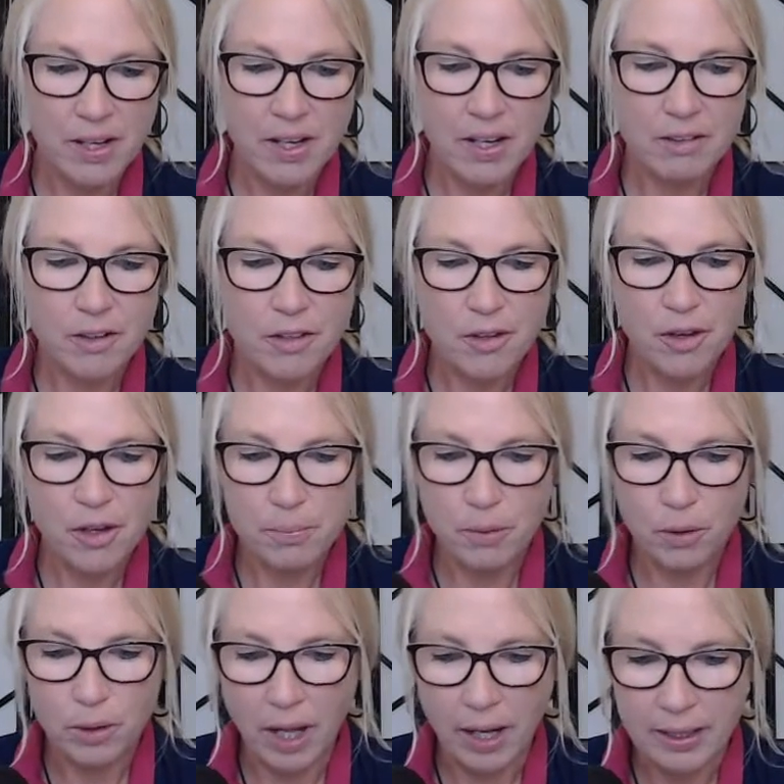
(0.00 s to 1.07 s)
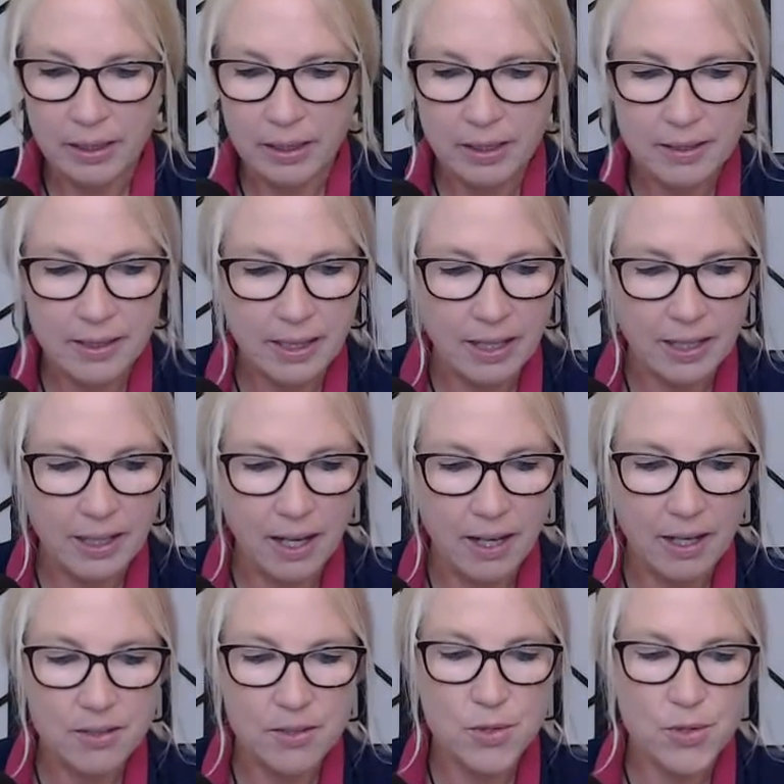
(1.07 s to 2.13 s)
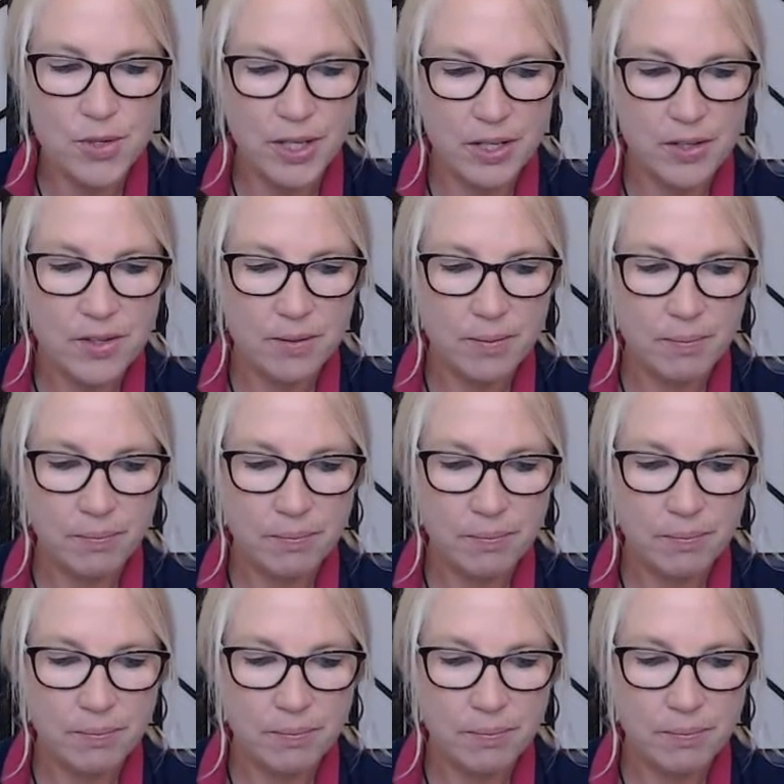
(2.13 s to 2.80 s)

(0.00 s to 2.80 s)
are a third more likely to get heart disease.